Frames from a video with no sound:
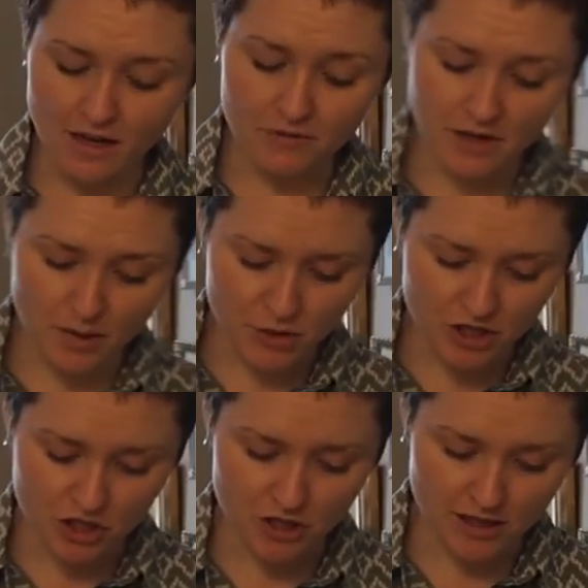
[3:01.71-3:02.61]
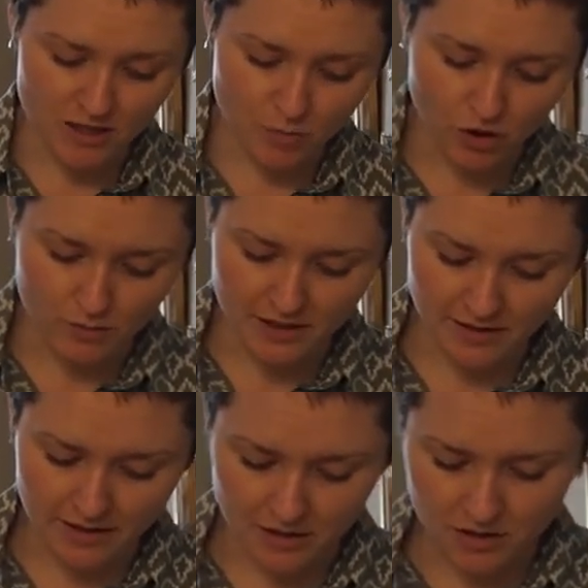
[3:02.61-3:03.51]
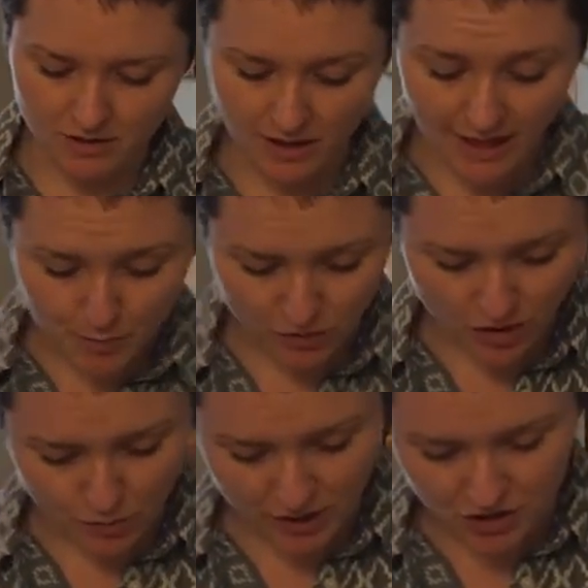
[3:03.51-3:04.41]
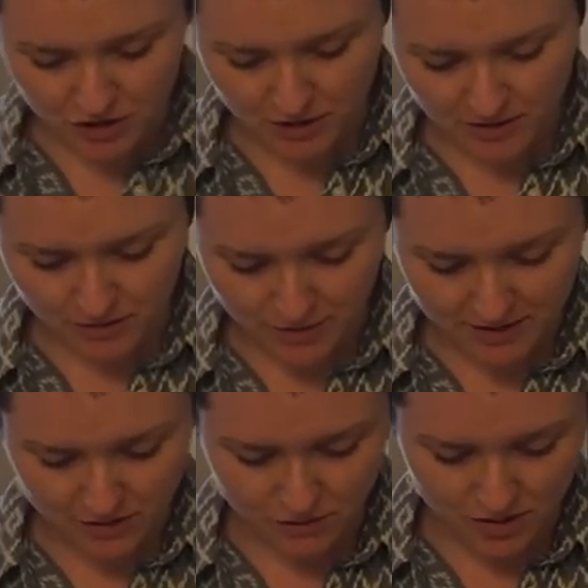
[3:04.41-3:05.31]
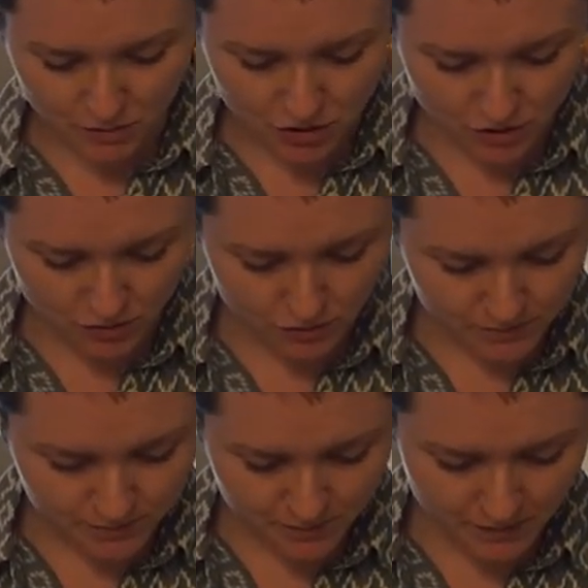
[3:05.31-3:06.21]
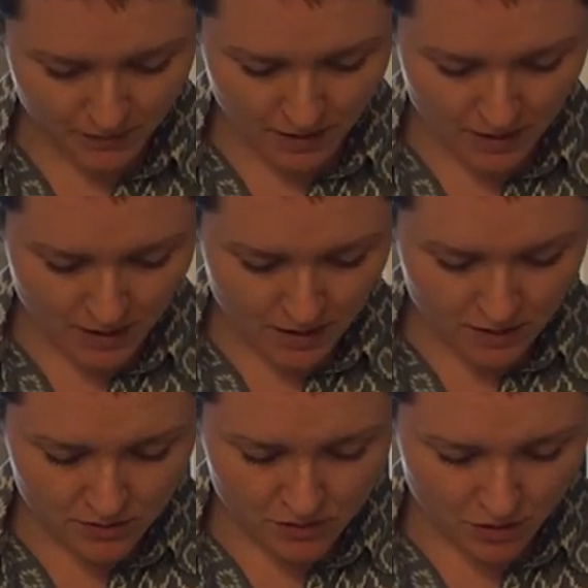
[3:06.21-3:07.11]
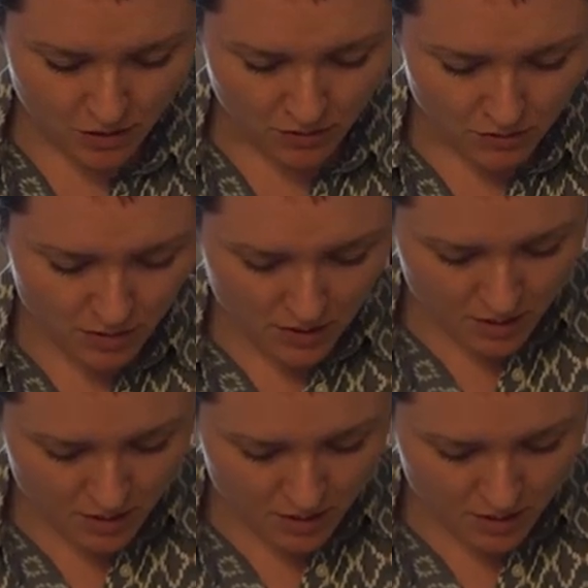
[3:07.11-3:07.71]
alveolar pressure and the pulmonary Aperol pressure in the West Zone number 2. So,